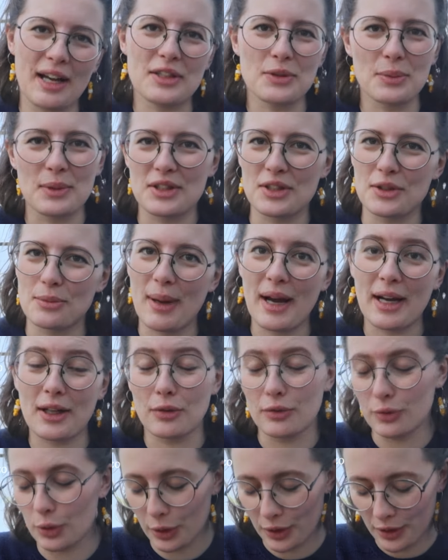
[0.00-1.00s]
I switch it back
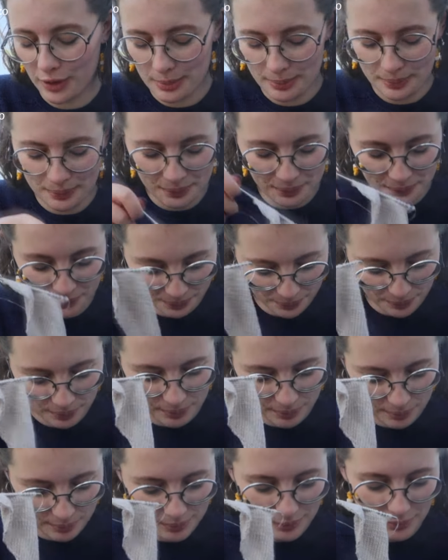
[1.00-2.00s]
and forth.
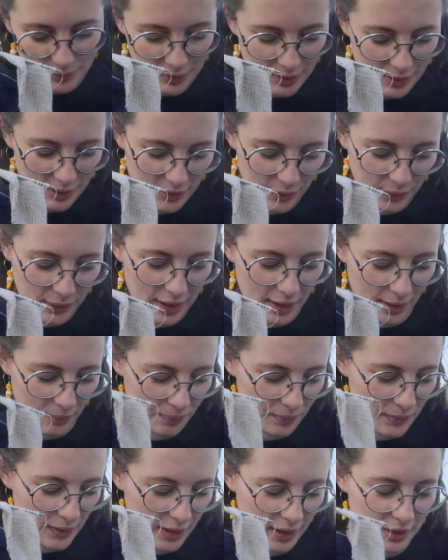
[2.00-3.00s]
So yeah,
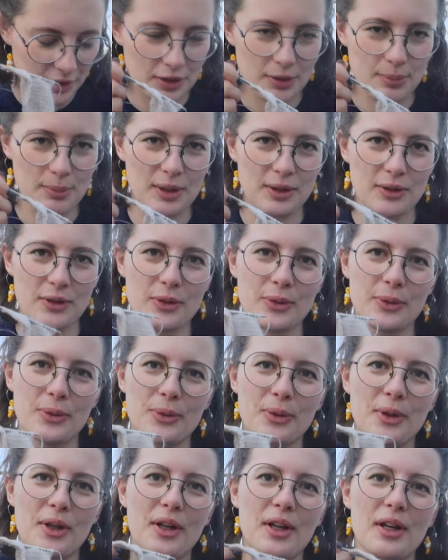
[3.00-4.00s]
I just been
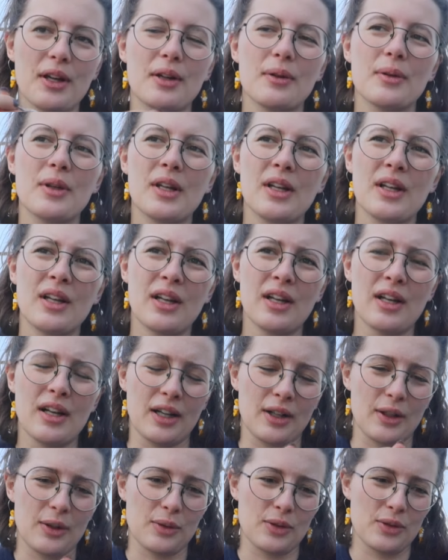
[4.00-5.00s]
to, uh,
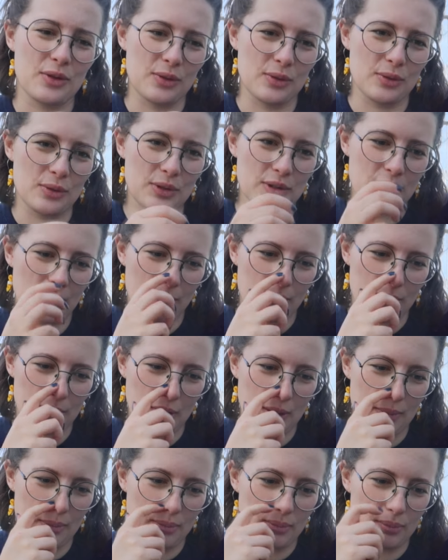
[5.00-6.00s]
I go to
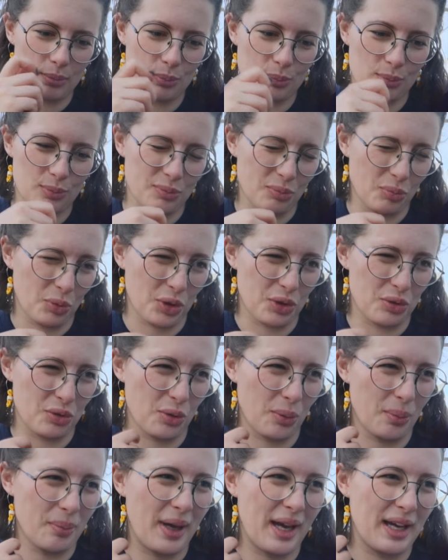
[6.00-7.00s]
some uh,
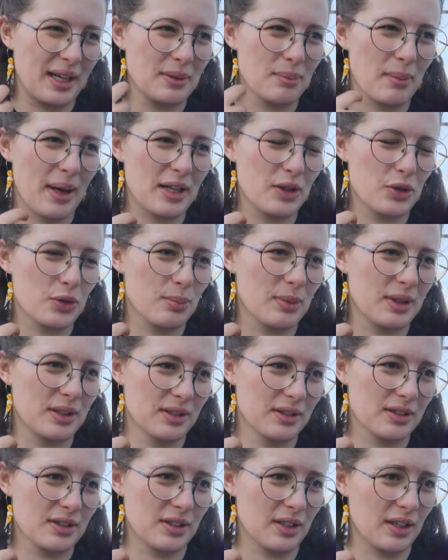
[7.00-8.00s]
pain
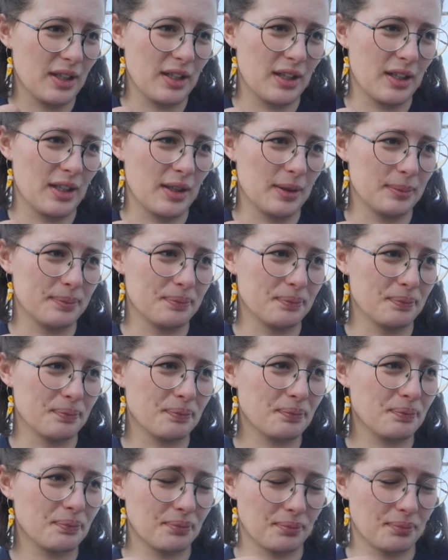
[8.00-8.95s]
management um,